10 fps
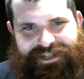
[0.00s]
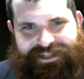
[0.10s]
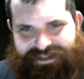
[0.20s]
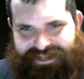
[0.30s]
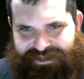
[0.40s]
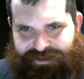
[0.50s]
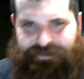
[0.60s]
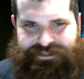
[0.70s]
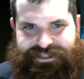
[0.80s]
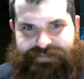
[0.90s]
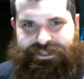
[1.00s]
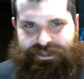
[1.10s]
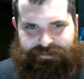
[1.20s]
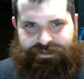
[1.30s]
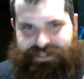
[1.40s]
Like it almost seems like
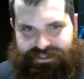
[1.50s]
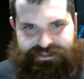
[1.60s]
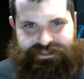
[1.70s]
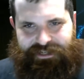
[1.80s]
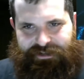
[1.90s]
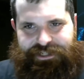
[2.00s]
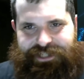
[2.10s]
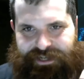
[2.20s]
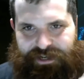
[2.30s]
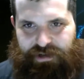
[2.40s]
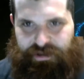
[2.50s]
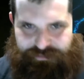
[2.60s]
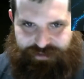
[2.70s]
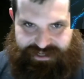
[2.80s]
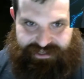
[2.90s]
we're reaching this like crescendo of
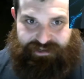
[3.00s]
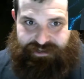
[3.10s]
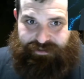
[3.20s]
like,